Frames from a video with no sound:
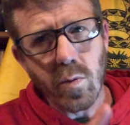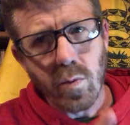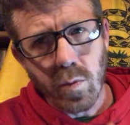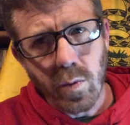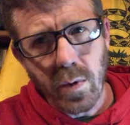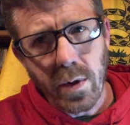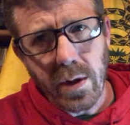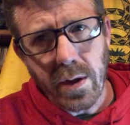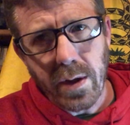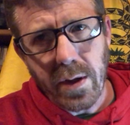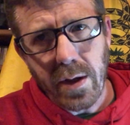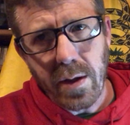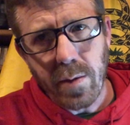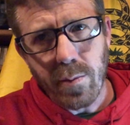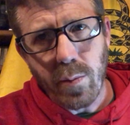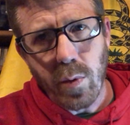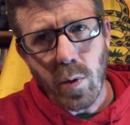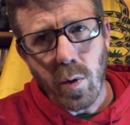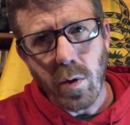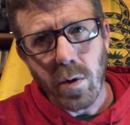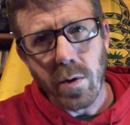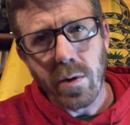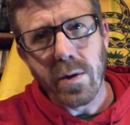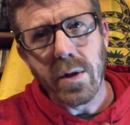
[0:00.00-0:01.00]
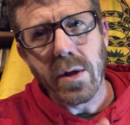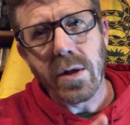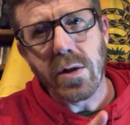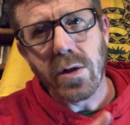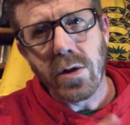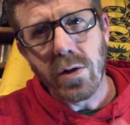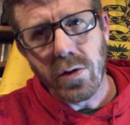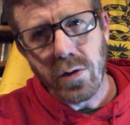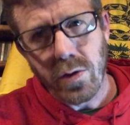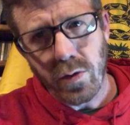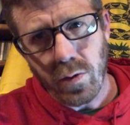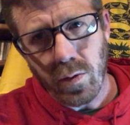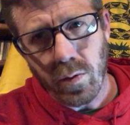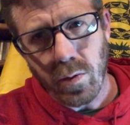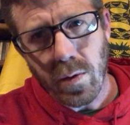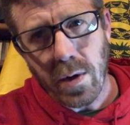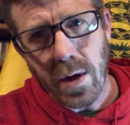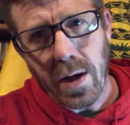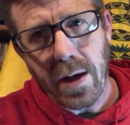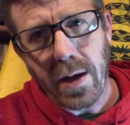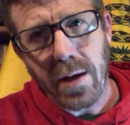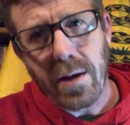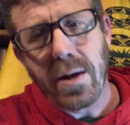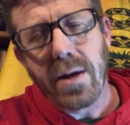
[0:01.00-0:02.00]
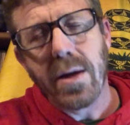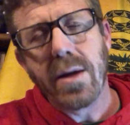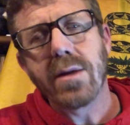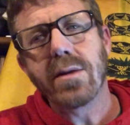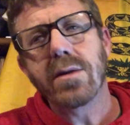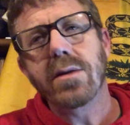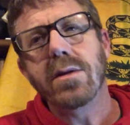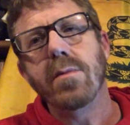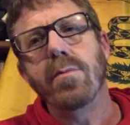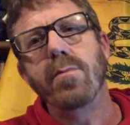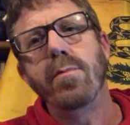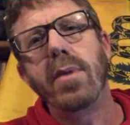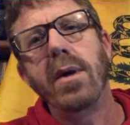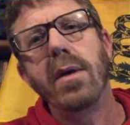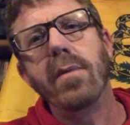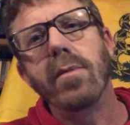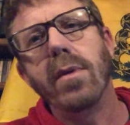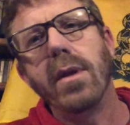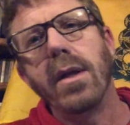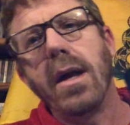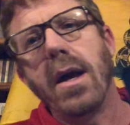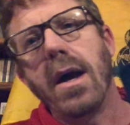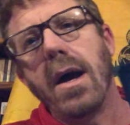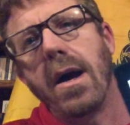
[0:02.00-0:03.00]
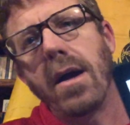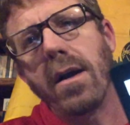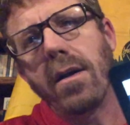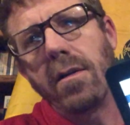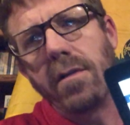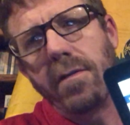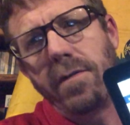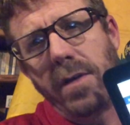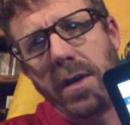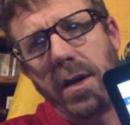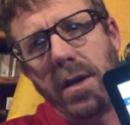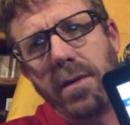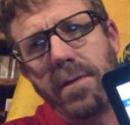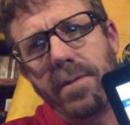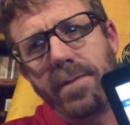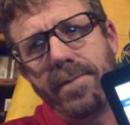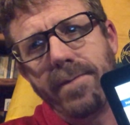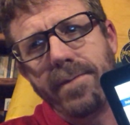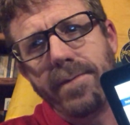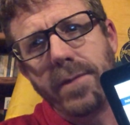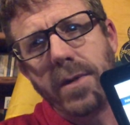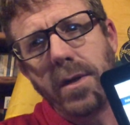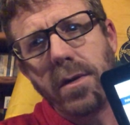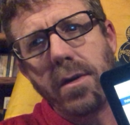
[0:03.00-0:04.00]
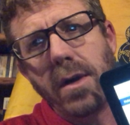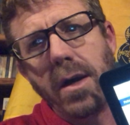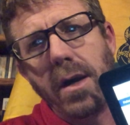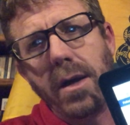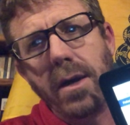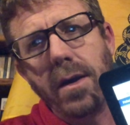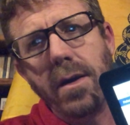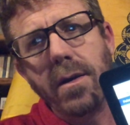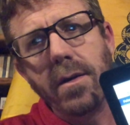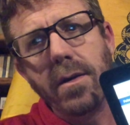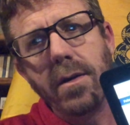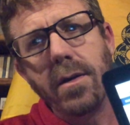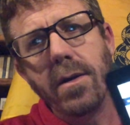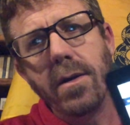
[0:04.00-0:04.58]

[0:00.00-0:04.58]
really important that you do right is the bibliography, okay?